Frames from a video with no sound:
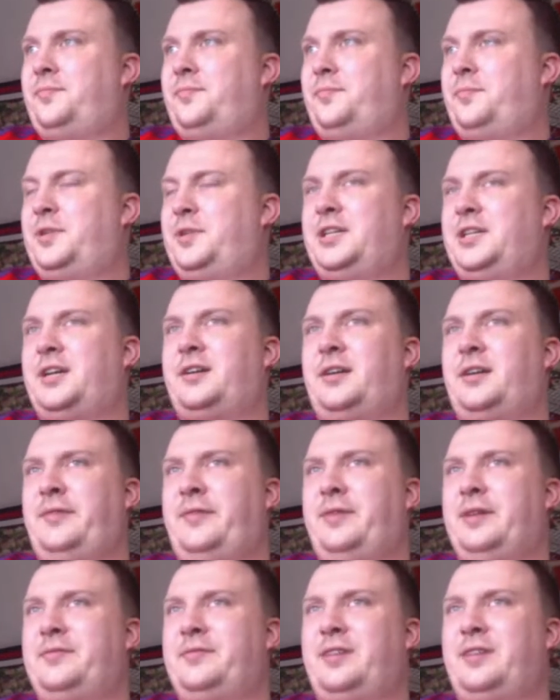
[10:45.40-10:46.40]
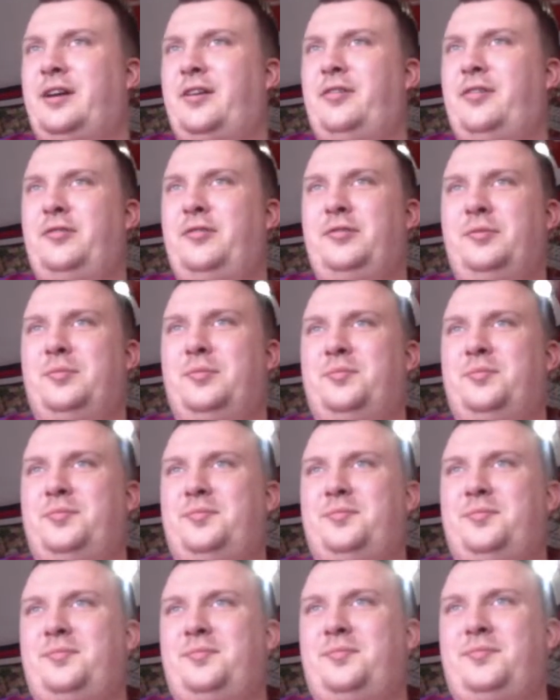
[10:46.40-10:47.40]
Particularly with no
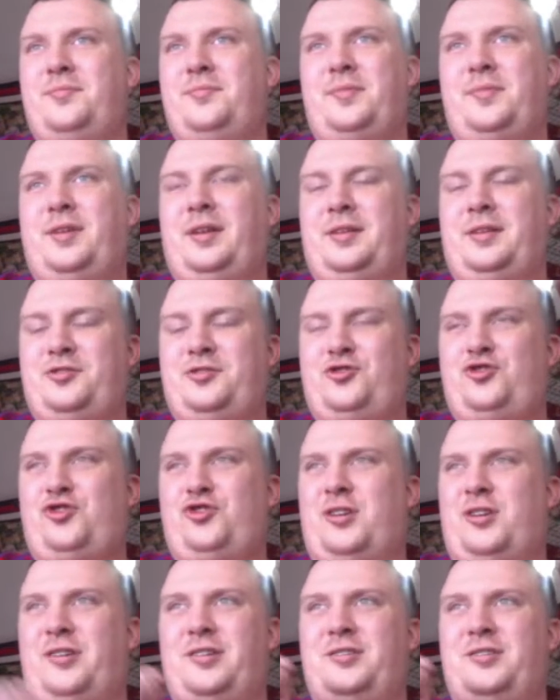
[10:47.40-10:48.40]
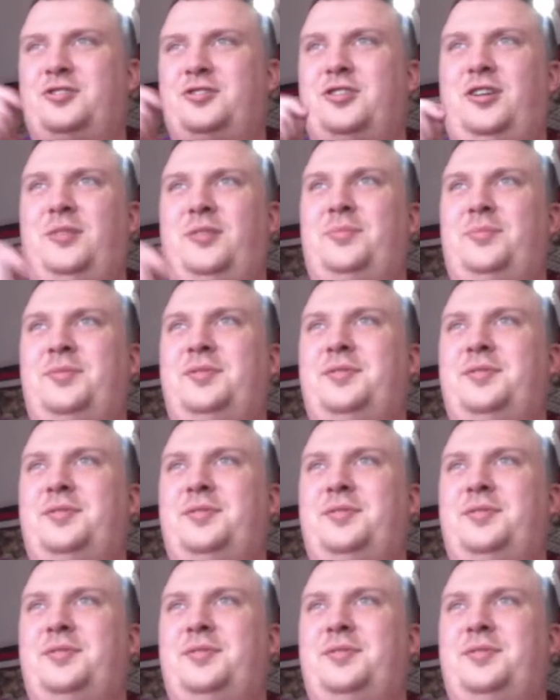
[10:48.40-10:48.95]
sugar on top.